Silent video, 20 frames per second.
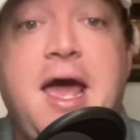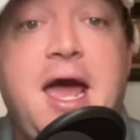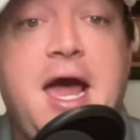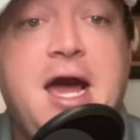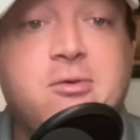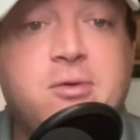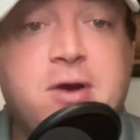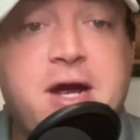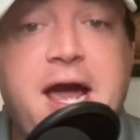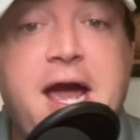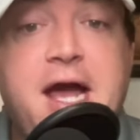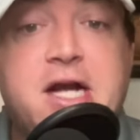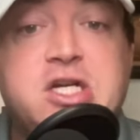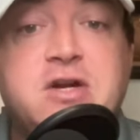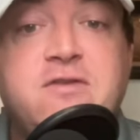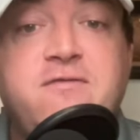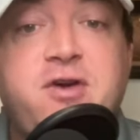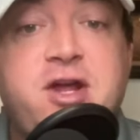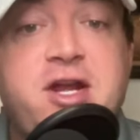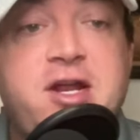and
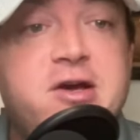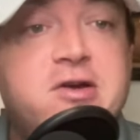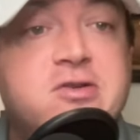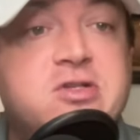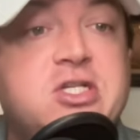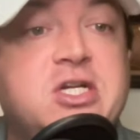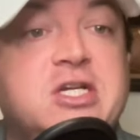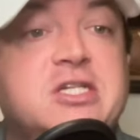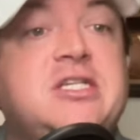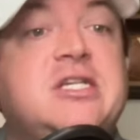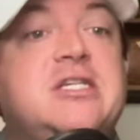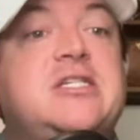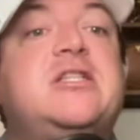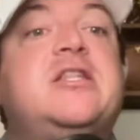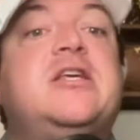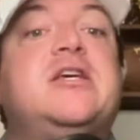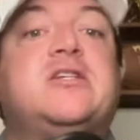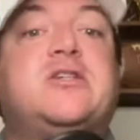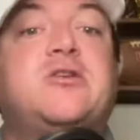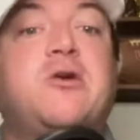reaction videos just as
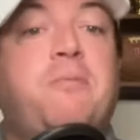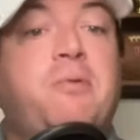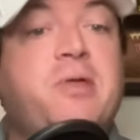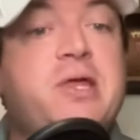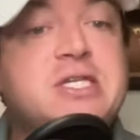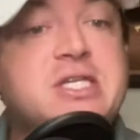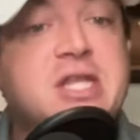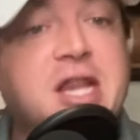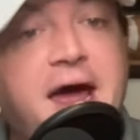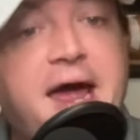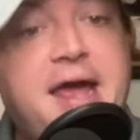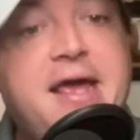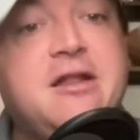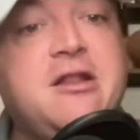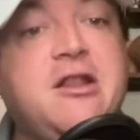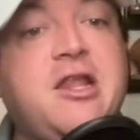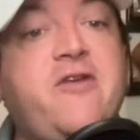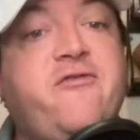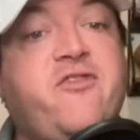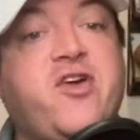this. So please like,
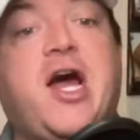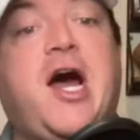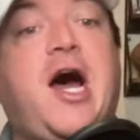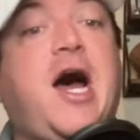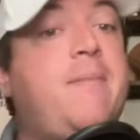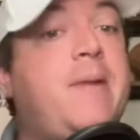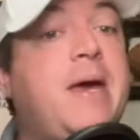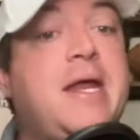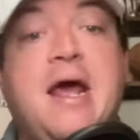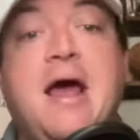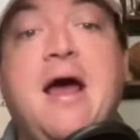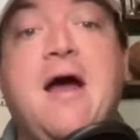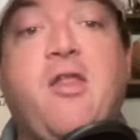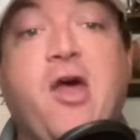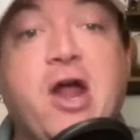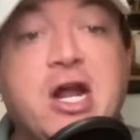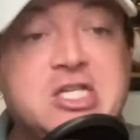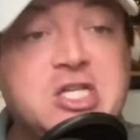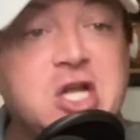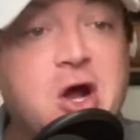leave a comment.
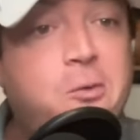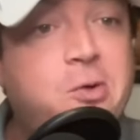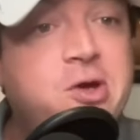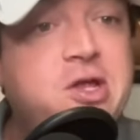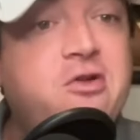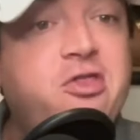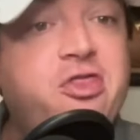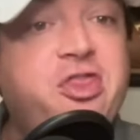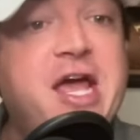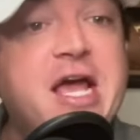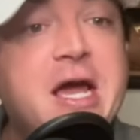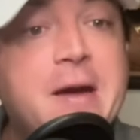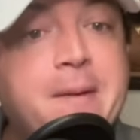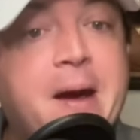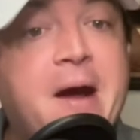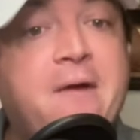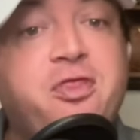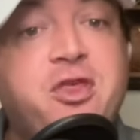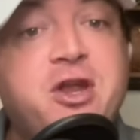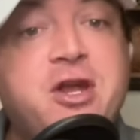Let us know what you think
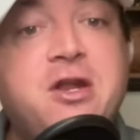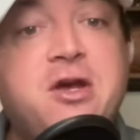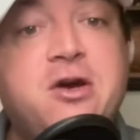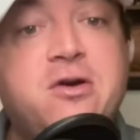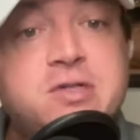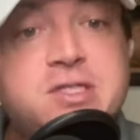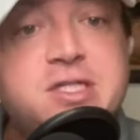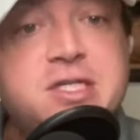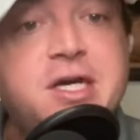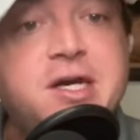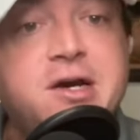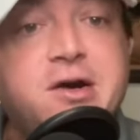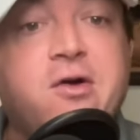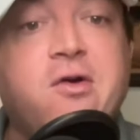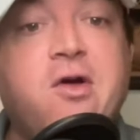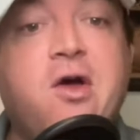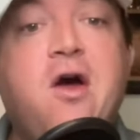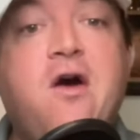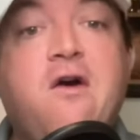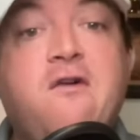about the new
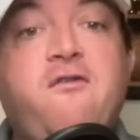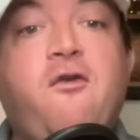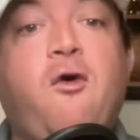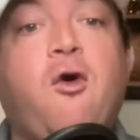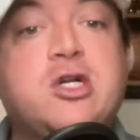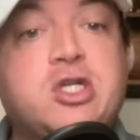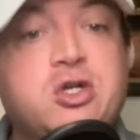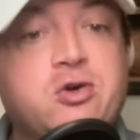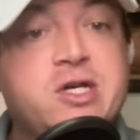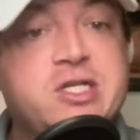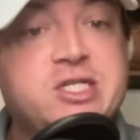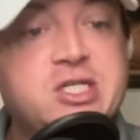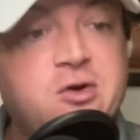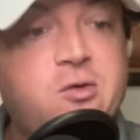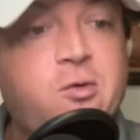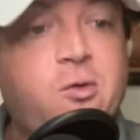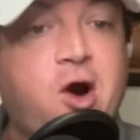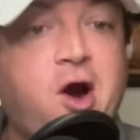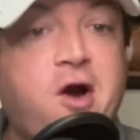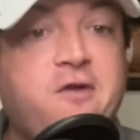deal for Tristan
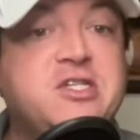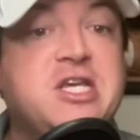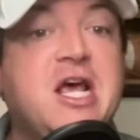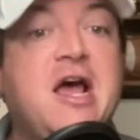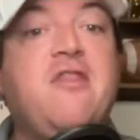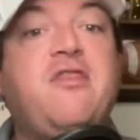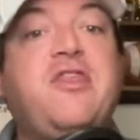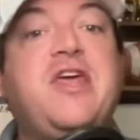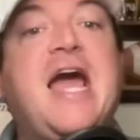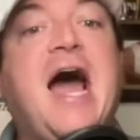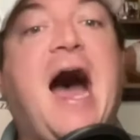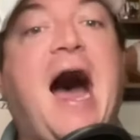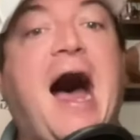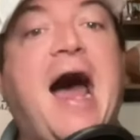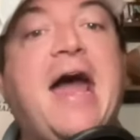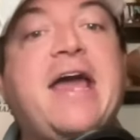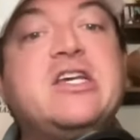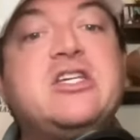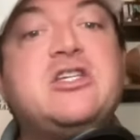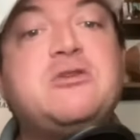Wirfs, the
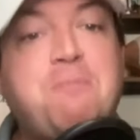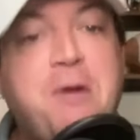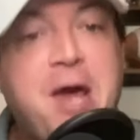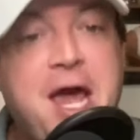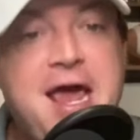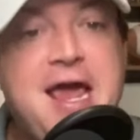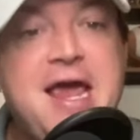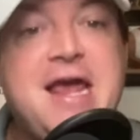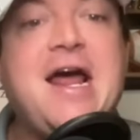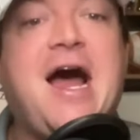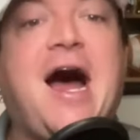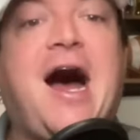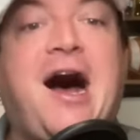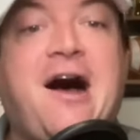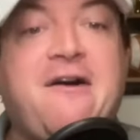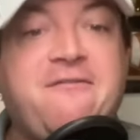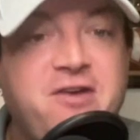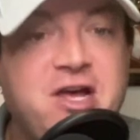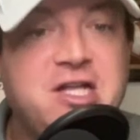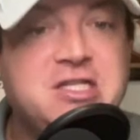highest-paid
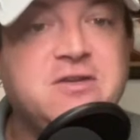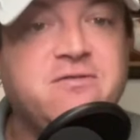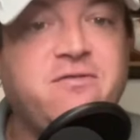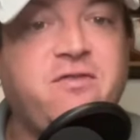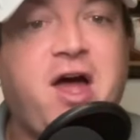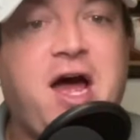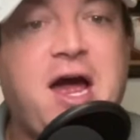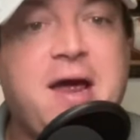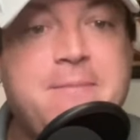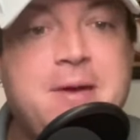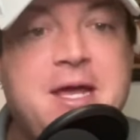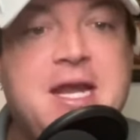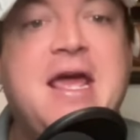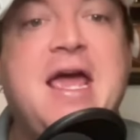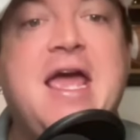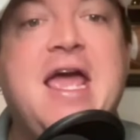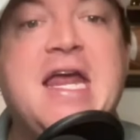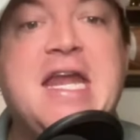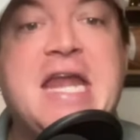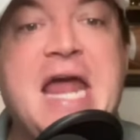offensive lineman
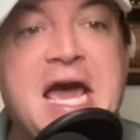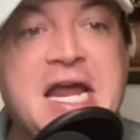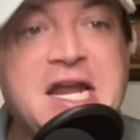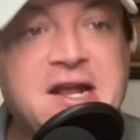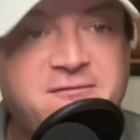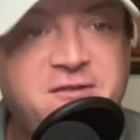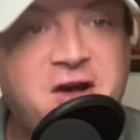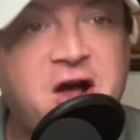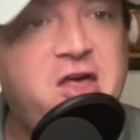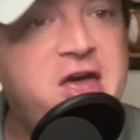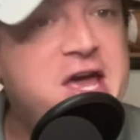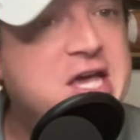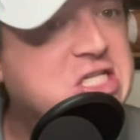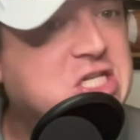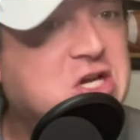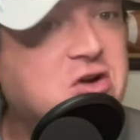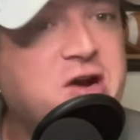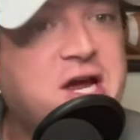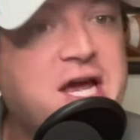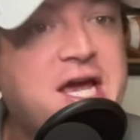in N F L
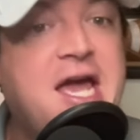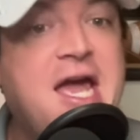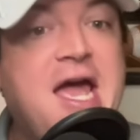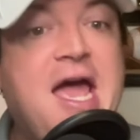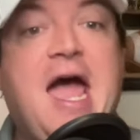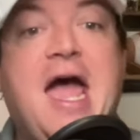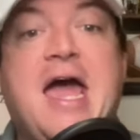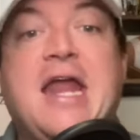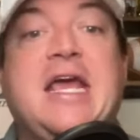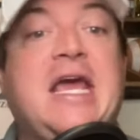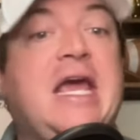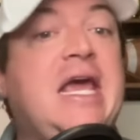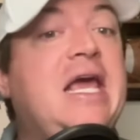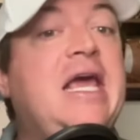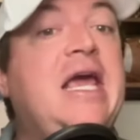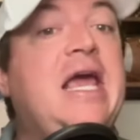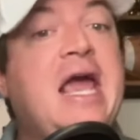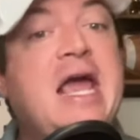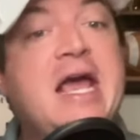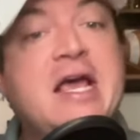history, and
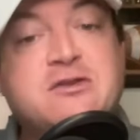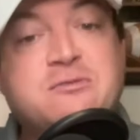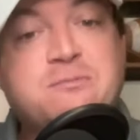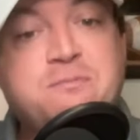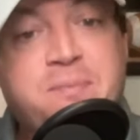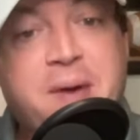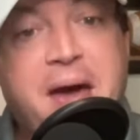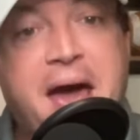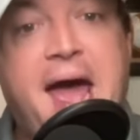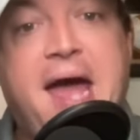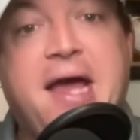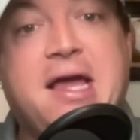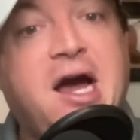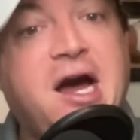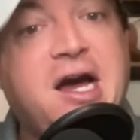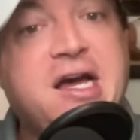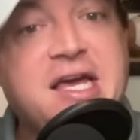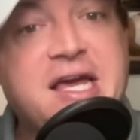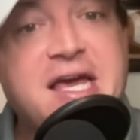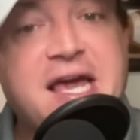he is back
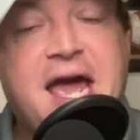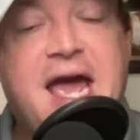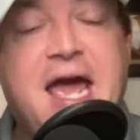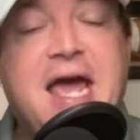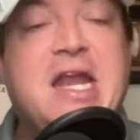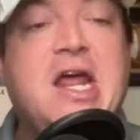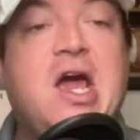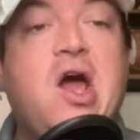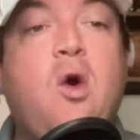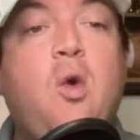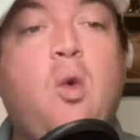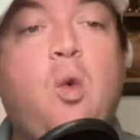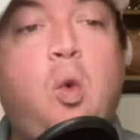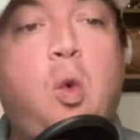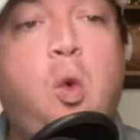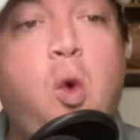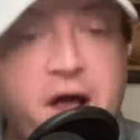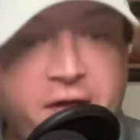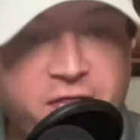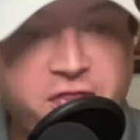again
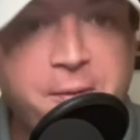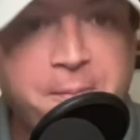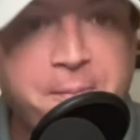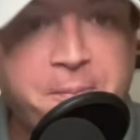with the